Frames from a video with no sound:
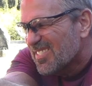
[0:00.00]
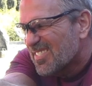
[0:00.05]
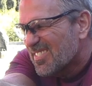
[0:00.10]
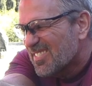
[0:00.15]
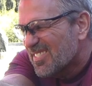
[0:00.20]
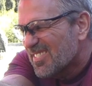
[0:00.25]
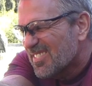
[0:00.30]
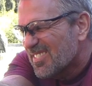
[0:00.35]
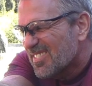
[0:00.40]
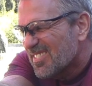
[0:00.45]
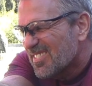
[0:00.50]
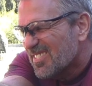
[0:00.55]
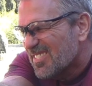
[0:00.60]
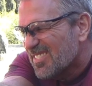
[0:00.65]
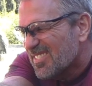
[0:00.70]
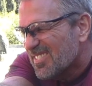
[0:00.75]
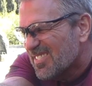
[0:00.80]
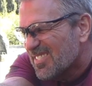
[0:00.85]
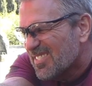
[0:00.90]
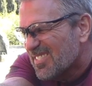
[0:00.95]

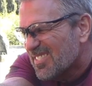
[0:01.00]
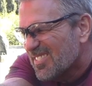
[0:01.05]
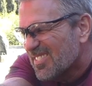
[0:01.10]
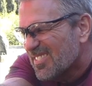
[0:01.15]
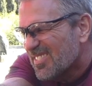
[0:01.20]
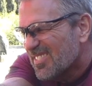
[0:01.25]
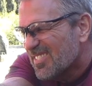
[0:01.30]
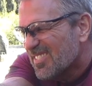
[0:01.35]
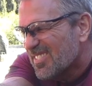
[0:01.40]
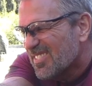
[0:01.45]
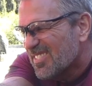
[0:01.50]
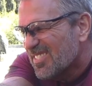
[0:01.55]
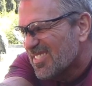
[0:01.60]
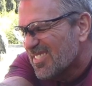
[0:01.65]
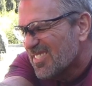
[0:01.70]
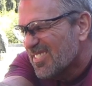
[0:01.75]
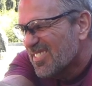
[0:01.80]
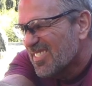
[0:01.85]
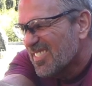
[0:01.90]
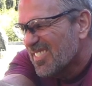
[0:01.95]

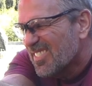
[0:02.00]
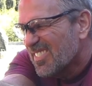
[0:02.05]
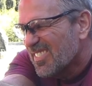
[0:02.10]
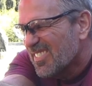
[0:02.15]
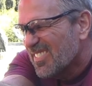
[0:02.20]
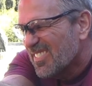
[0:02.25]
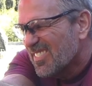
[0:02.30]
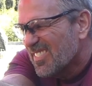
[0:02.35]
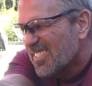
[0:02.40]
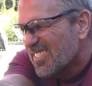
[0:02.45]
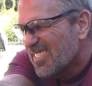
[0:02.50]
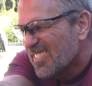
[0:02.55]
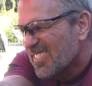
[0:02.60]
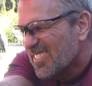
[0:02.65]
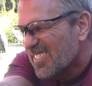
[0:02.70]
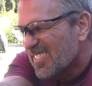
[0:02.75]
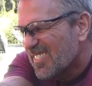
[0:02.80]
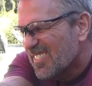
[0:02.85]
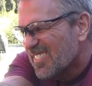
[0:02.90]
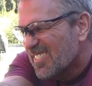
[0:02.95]

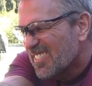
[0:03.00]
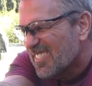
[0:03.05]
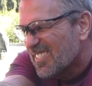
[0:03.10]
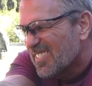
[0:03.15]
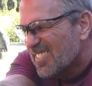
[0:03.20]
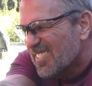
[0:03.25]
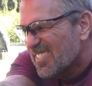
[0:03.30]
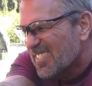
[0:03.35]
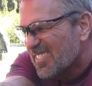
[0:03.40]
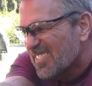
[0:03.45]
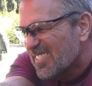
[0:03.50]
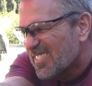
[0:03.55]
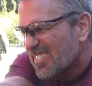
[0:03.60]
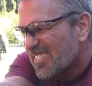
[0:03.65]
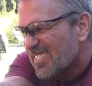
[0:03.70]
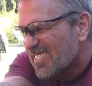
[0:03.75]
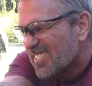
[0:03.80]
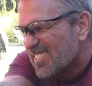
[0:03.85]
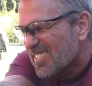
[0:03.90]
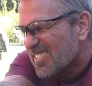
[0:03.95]

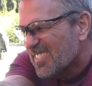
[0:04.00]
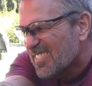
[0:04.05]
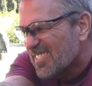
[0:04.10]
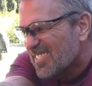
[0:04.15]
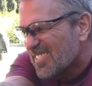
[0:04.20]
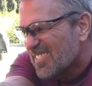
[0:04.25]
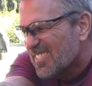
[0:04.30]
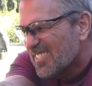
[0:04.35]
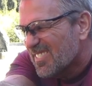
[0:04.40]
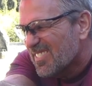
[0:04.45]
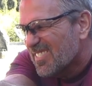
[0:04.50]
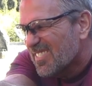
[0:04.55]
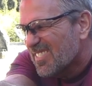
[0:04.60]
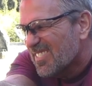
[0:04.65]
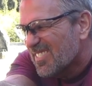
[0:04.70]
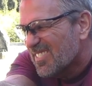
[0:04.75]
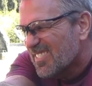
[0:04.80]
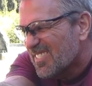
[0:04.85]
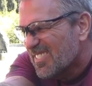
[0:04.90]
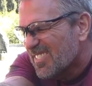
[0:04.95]

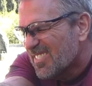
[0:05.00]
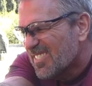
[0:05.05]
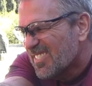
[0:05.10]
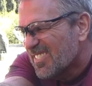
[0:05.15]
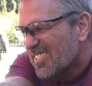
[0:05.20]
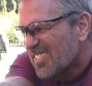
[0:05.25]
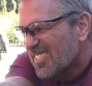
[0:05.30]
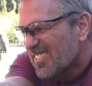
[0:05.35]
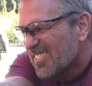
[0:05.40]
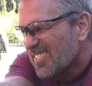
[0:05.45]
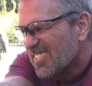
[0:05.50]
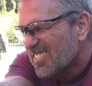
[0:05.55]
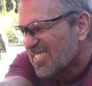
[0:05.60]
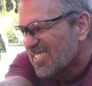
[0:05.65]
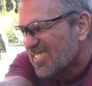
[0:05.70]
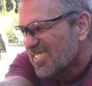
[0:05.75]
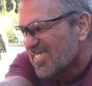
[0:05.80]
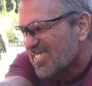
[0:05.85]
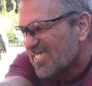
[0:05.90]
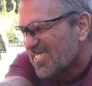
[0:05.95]

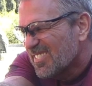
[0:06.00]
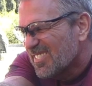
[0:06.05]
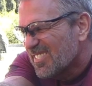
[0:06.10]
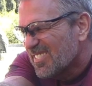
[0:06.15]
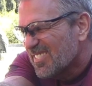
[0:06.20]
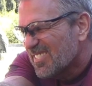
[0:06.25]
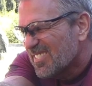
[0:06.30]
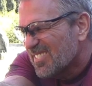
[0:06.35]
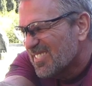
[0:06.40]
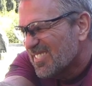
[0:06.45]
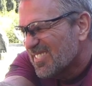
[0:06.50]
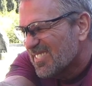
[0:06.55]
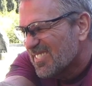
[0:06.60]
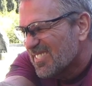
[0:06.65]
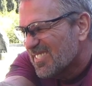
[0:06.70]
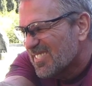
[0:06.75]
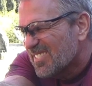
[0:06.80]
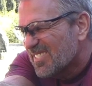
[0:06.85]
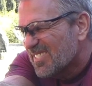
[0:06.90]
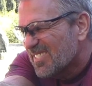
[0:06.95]

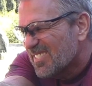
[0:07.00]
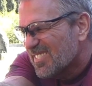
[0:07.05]
Nothing is said.